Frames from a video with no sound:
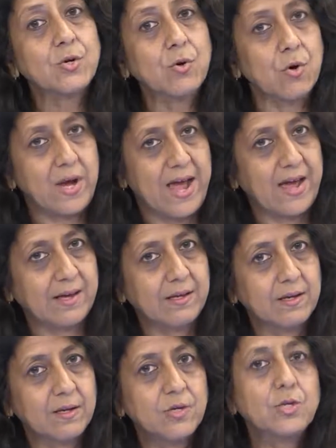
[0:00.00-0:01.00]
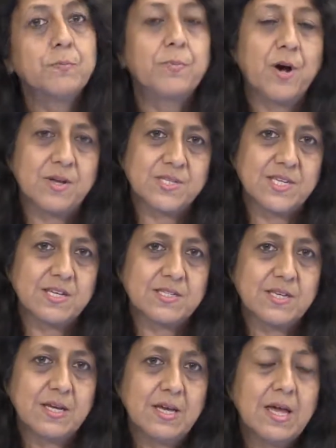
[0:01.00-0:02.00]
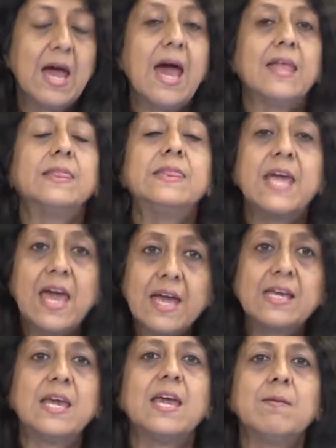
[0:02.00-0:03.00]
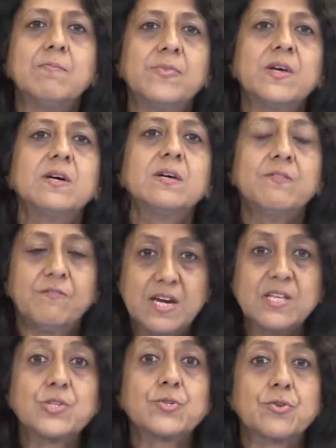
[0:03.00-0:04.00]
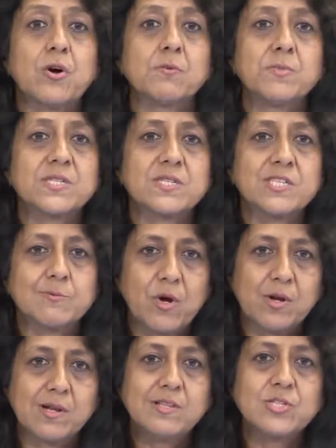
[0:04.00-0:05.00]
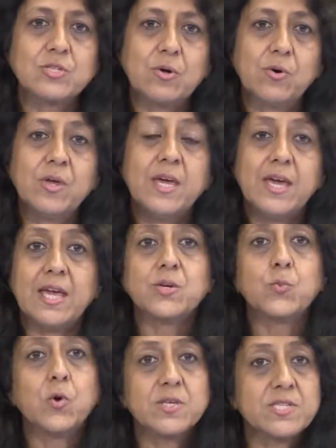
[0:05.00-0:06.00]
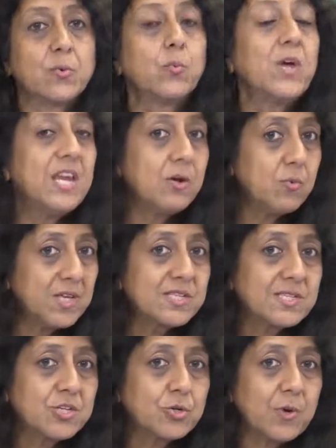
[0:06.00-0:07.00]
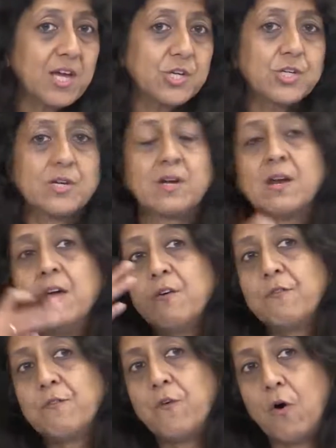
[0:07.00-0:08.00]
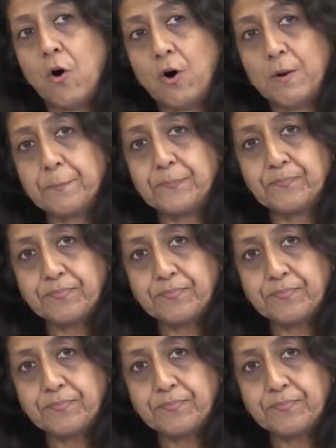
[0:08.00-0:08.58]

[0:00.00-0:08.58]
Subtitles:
to Kodak to process. And there came the very strong business model. So it was a win-win situation for